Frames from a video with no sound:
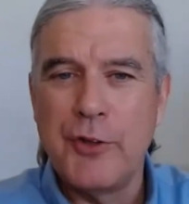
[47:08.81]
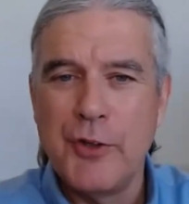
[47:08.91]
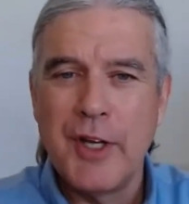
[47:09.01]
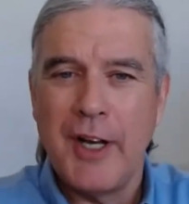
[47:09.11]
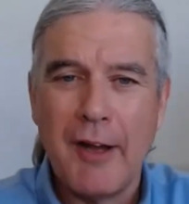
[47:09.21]

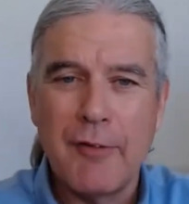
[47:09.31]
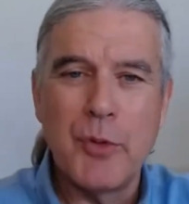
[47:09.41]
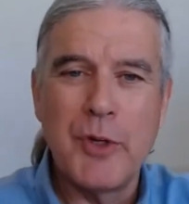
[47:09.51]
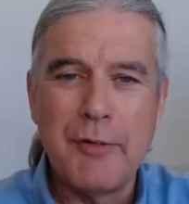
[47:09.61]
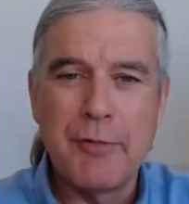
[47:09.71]
you could have
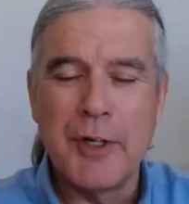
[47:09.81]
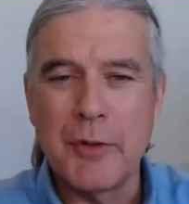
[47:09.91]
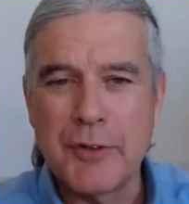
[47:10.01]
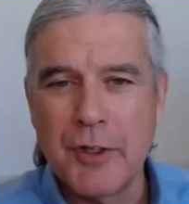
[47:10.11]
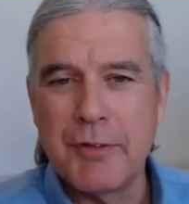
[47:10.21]
really
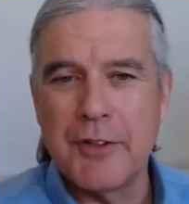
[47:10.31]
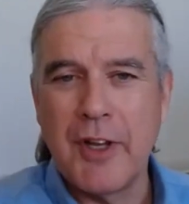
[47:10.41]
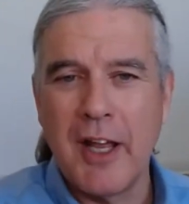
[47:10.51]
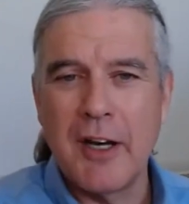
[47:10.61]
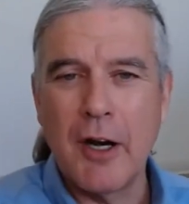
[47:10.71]
frequent service
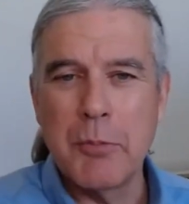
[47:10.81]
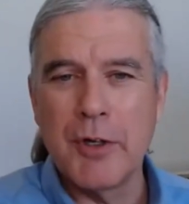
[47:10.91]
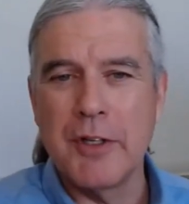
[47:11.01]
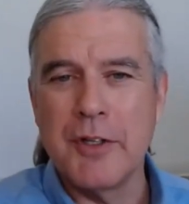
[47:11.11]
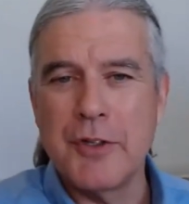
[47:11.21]
to Ann Arbor
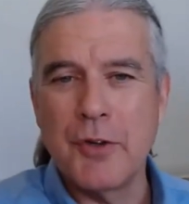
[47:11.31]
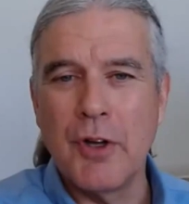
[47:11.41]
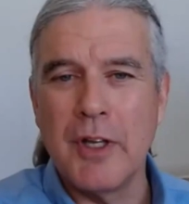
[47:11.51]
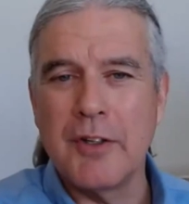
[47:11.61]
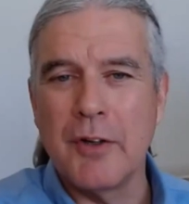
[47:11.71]
to
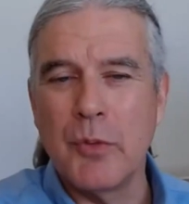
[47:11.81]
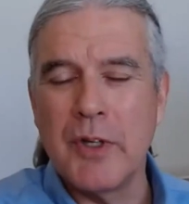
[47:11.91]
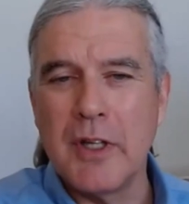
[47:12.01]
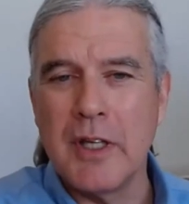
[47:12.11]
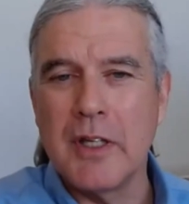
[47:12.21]
Detroit and
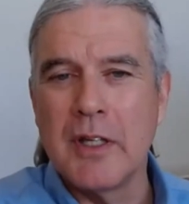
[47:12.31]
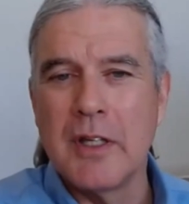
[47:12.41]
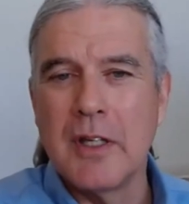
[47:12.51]
really